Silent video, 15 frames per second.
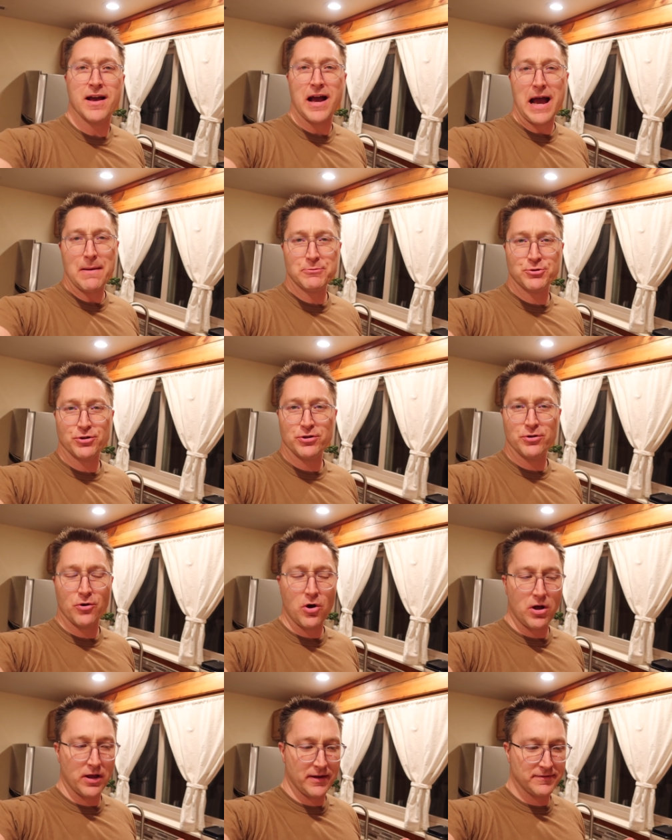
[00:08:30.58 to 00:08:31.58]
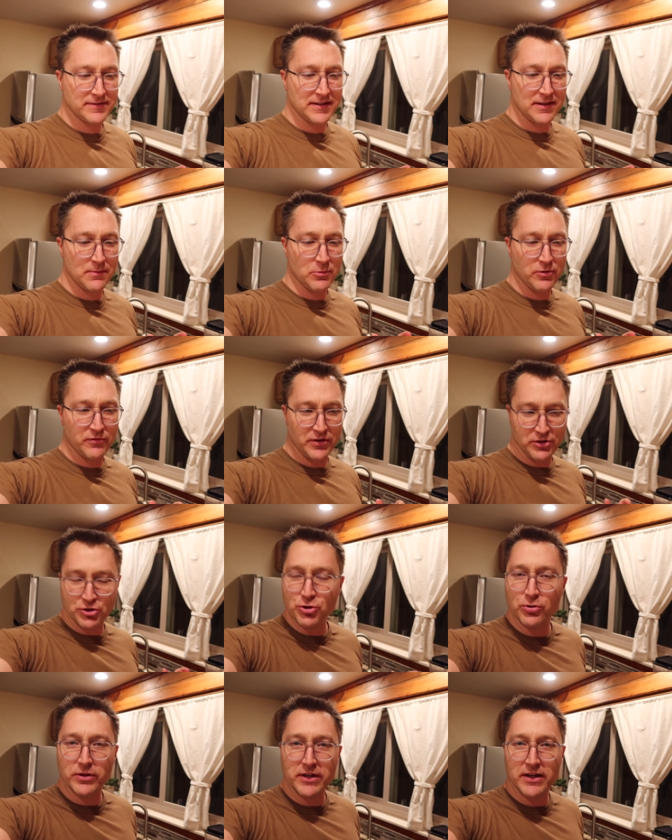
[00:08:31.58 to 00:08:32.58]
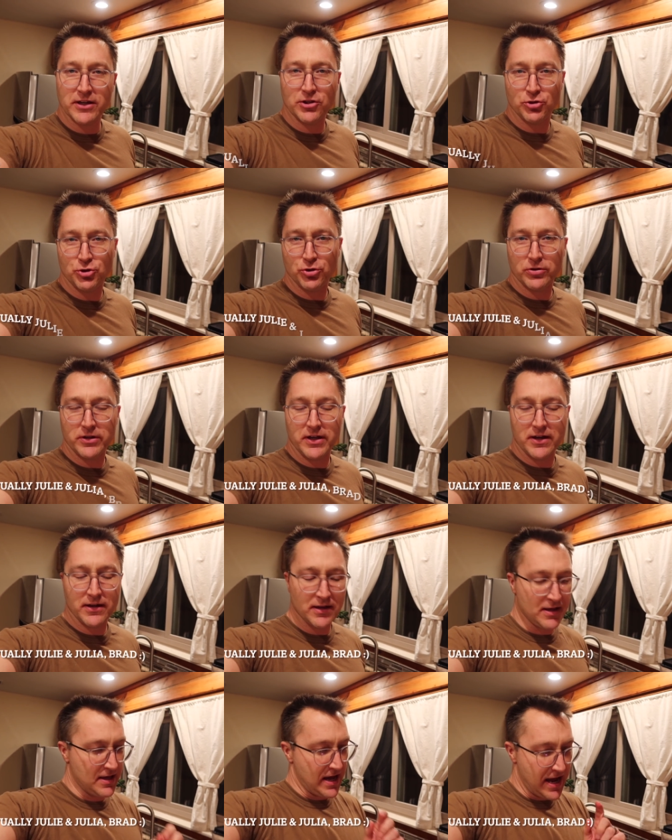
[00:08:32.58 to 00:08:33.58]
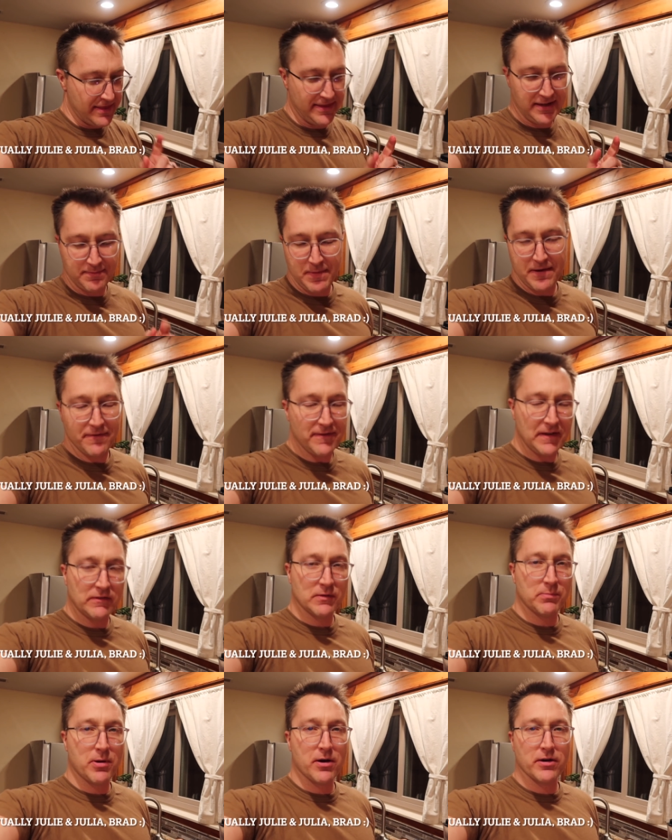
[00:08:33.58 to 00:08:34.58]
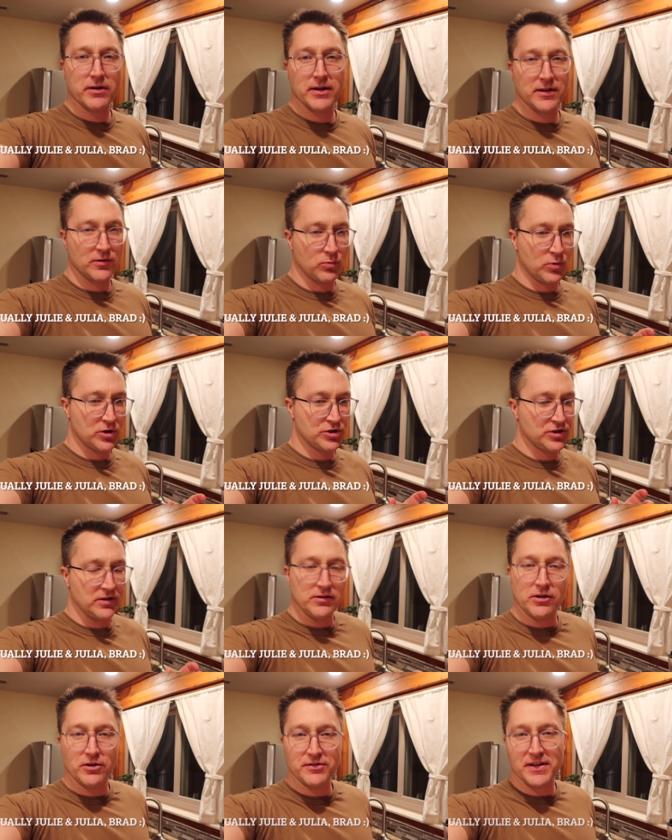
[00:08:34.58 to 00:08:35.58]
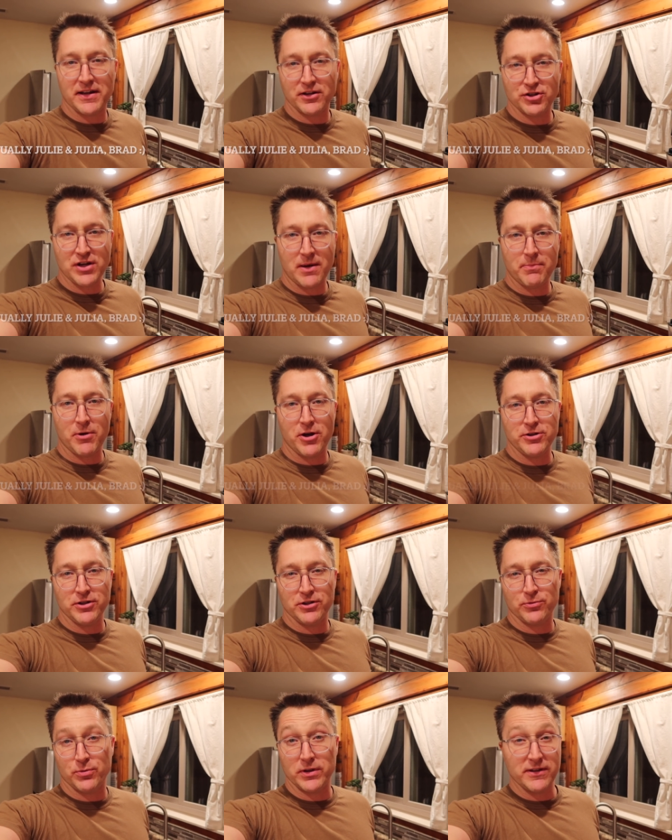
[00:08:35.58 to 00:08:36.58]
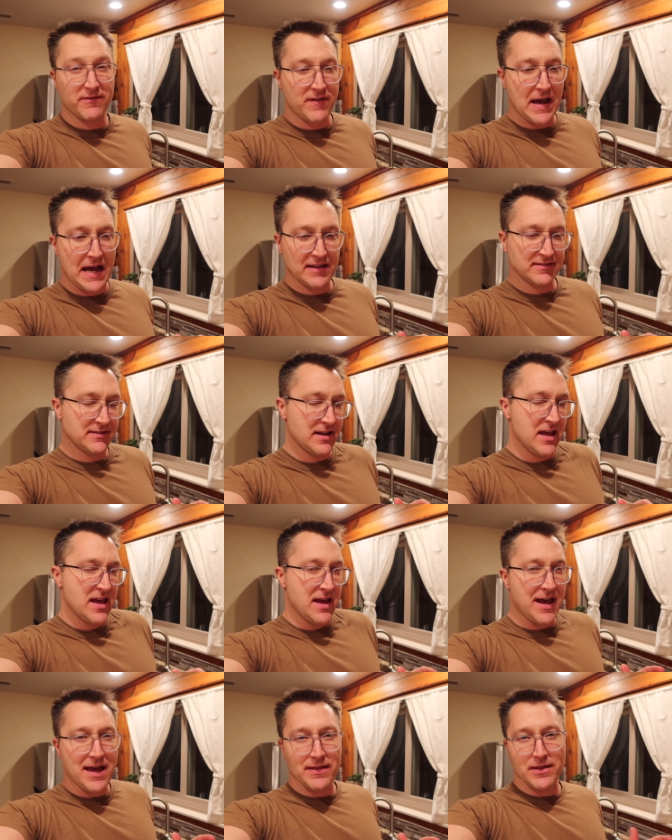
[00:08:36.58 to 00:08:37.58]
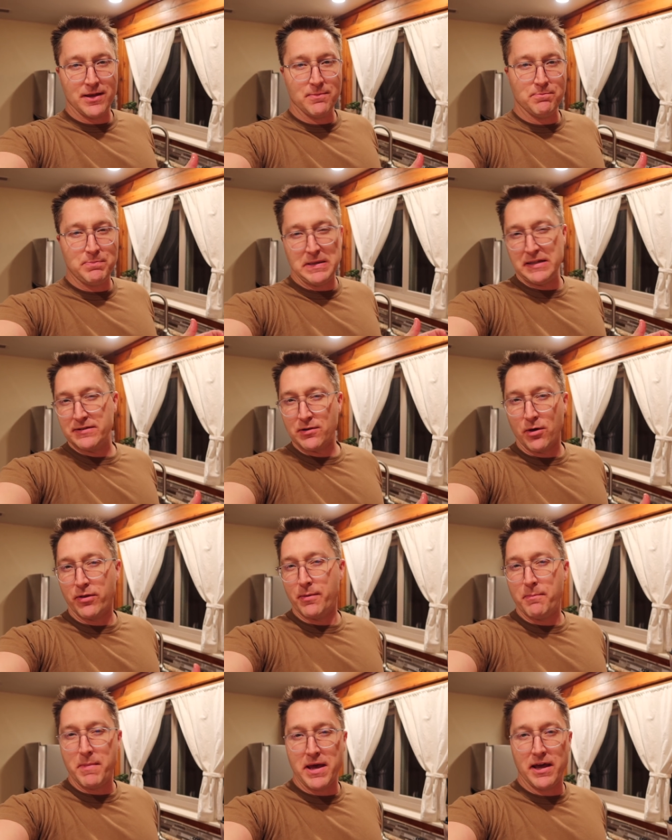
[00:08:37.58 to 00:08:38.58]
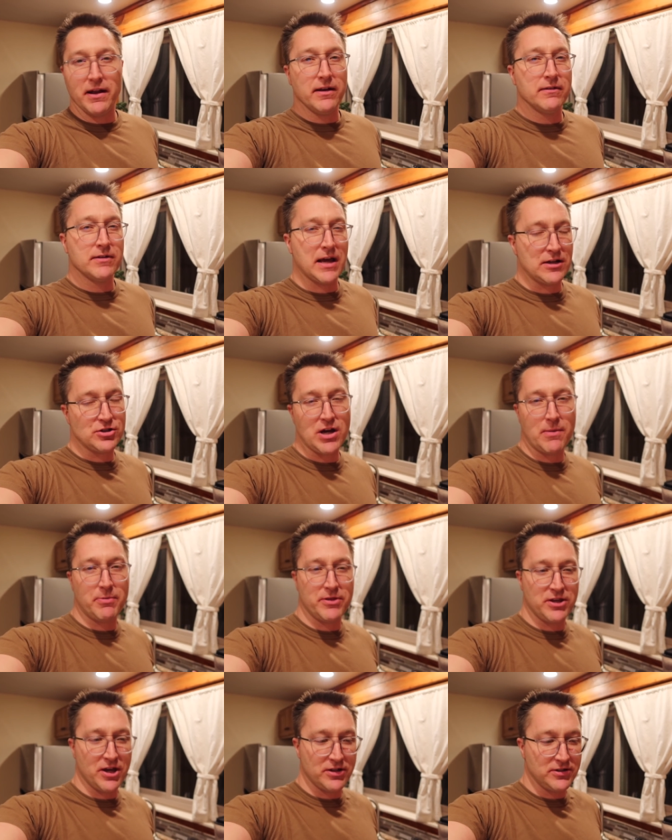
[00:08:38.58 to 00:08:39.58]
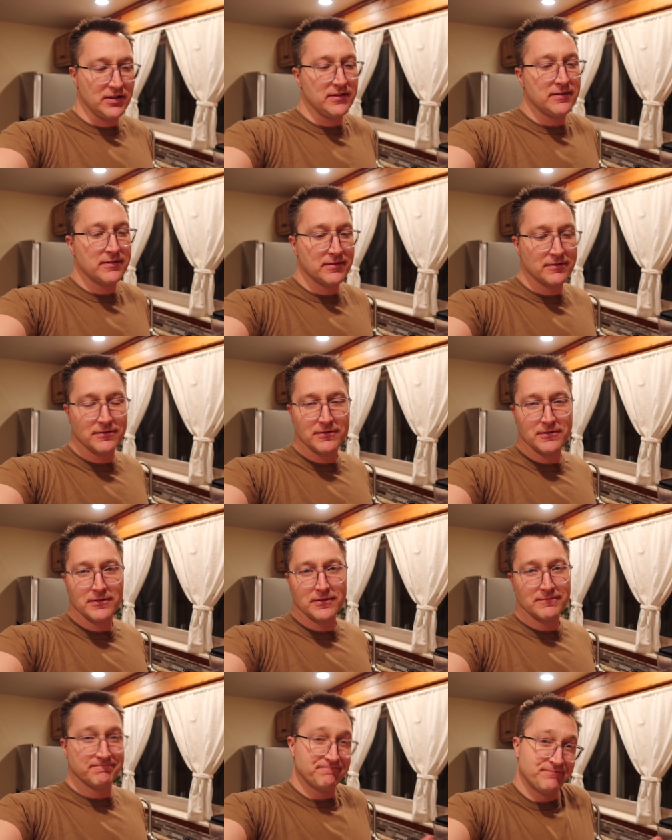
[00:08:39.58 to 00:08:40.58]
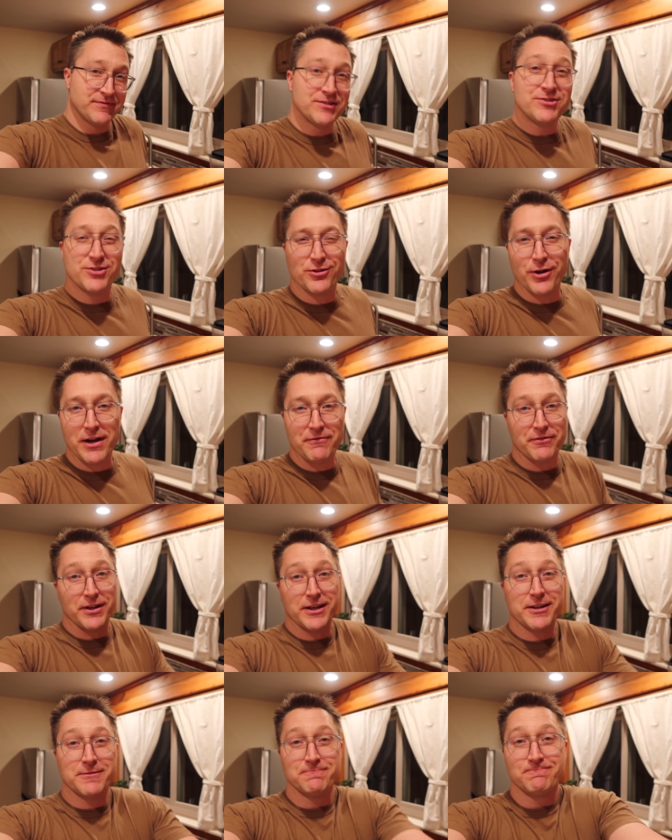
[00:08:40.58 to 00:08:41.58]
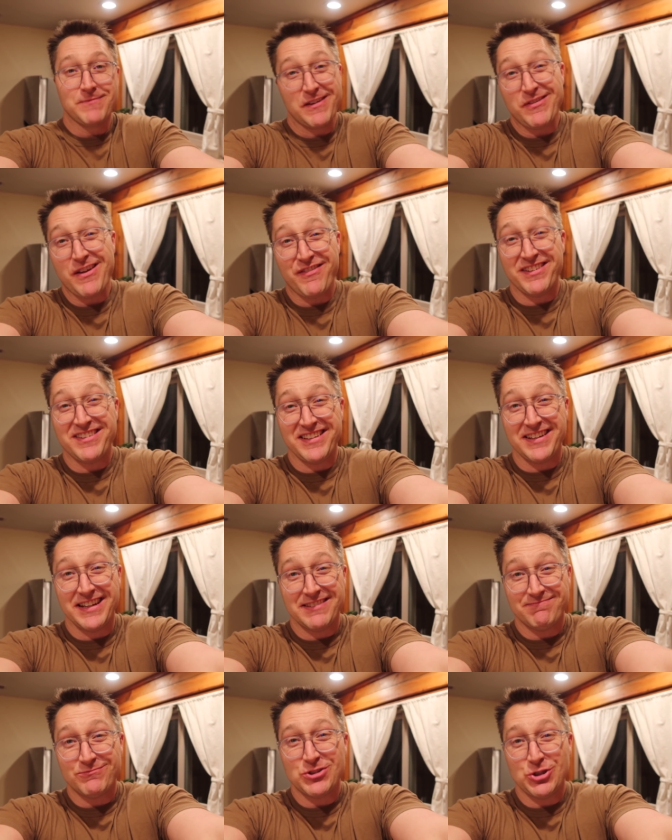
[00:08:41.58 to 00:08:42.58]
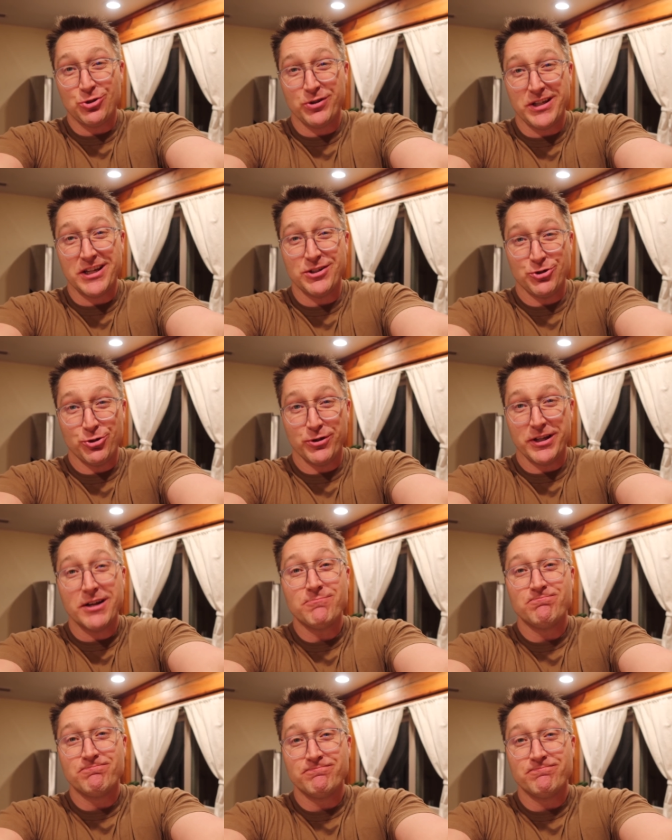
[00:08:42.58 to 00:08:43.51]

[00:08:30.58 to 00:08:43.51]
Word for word: I'm sure you all have seen the movie Julia and Julia. I think my favorite part is where she learns how to chop onions really fast and then beats all the men at chopping the onions. It's a great flick. If you haven't seen it, Julia and Julia.